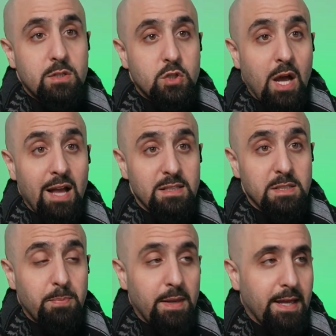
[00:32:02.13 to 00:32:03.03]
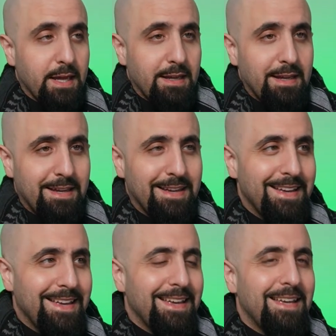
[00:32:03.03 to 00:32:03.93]
child's play.
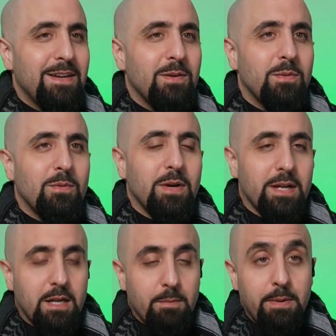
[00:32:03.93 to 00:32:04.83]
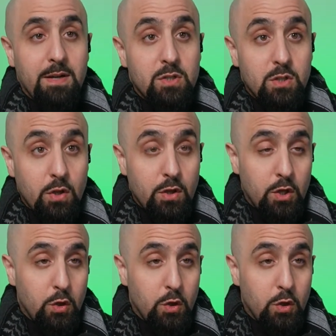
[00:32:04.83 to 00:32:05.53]
What, in comparison to the